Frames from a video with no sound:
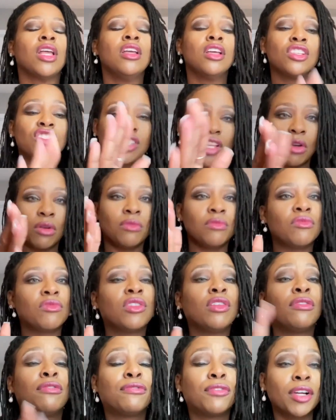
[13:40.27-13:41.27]
So
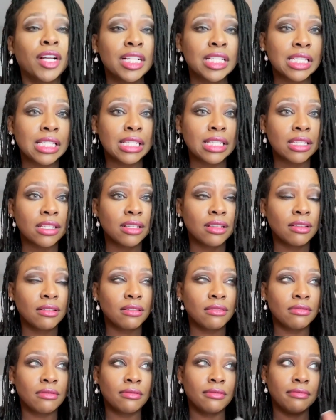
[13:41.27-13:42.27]
the first
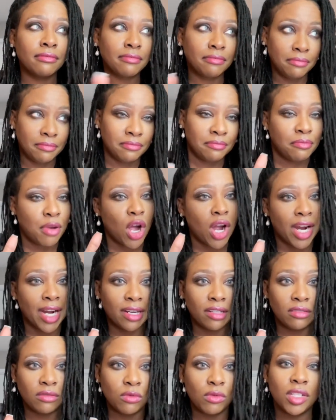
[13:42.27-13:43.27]

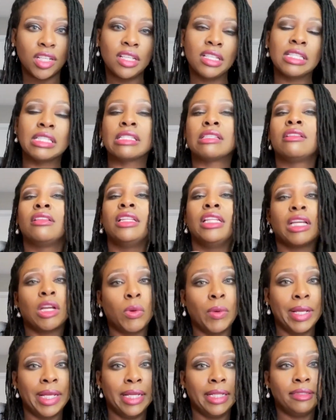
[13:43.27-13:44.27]
part was
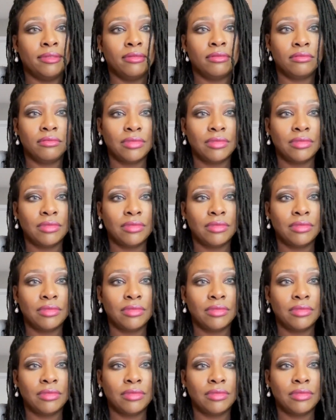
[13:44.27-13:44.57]
liquid,